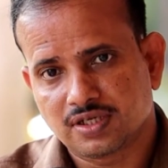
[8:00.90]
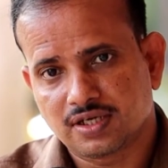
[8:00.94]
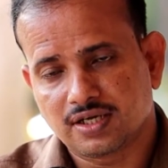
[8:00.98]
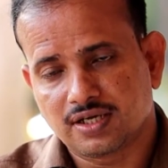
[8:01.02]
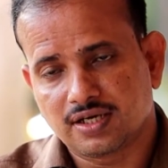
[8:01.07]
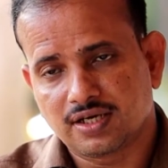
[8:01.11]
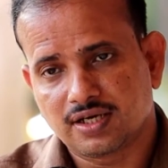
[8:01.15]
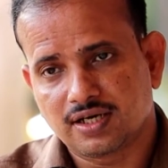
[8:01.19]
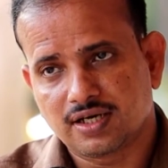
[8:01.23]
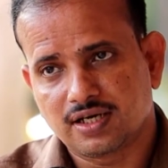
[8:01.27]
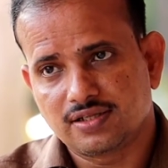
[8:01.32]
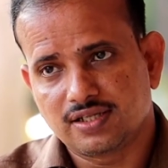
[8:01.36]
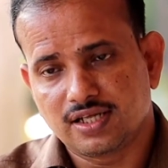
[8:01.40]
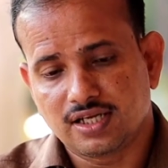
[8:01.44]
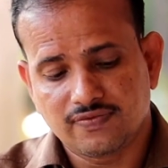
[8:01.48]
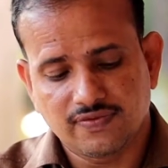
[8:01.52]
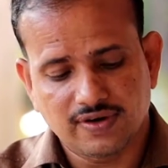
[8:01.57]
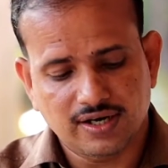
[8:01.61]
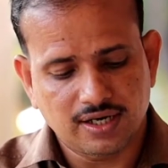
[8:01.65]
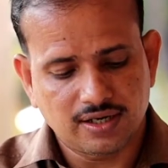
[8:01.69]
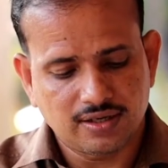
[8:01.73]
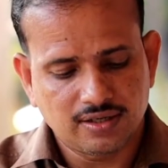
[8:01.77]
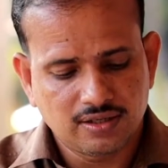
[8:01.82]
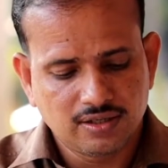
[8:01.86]
Then
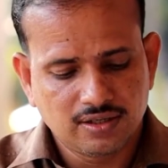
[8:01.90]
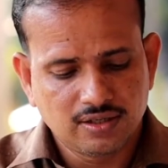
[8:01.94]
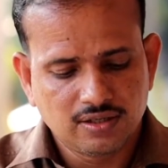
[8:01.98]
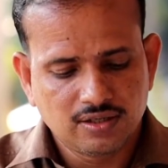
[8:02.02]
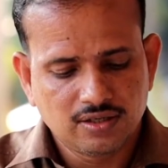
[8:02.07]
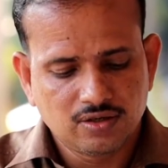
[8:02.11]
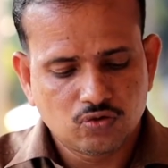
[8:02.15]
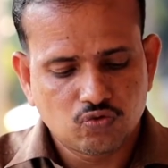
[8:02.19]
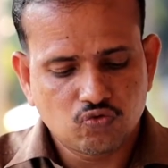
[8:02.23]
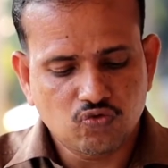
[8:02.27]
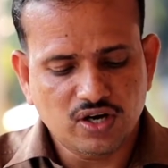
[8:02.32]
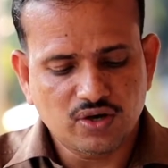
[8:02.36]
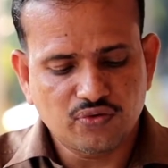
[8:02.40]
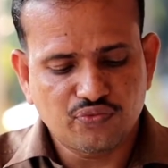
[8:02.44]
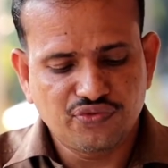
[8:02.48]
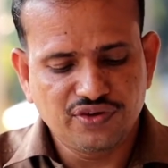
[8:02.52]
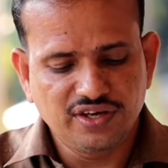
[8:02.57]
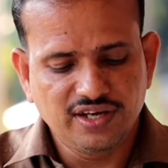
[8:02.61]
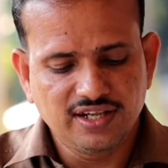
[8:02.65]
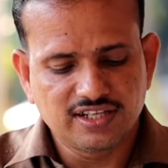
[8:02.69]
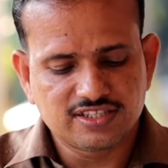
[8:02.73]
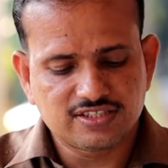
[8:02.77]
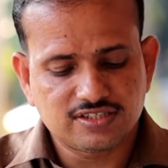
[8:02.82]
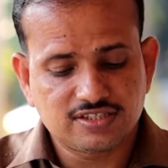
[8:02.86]
what? One
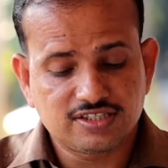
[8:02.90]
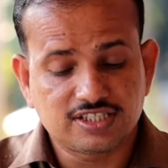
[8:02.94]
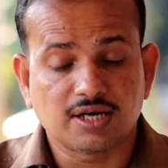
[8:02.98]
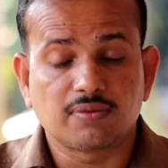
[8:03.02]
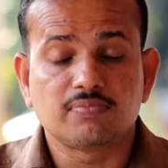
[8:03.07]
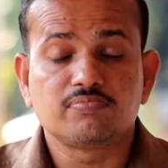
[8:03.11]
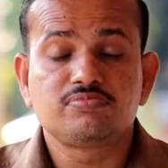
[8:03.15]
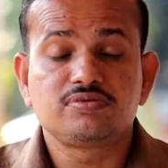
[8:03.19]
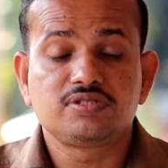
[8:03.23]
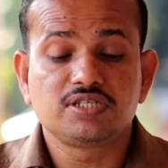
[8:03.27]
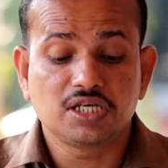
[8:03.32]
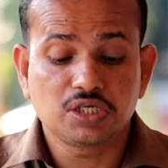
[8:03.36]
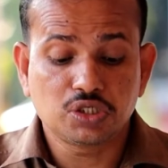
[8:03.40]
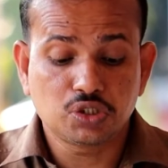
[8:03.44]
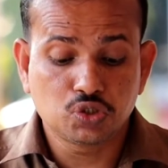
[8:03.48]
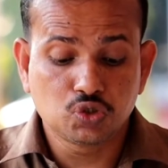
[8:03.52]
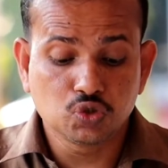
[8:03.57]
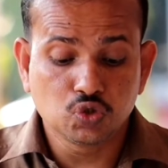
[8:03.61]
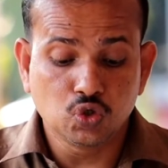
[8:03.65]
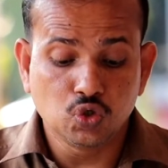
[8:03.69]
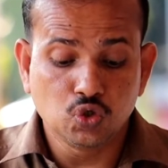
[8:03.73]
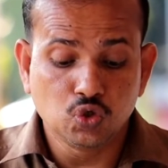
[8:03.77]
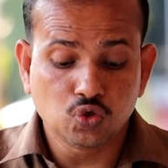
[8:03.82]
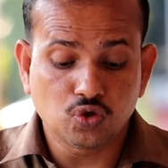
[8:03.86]
feels tempted
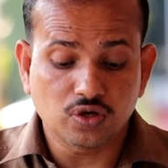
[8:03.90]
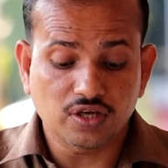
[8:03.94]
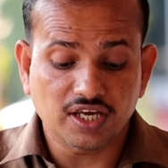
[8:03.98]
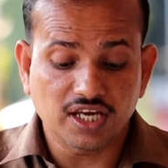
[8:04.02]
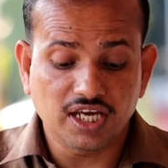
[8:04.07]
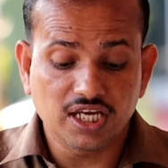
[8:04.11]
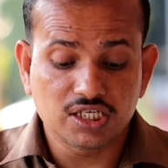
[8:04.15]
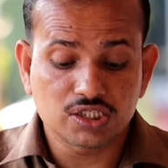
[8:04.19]
to look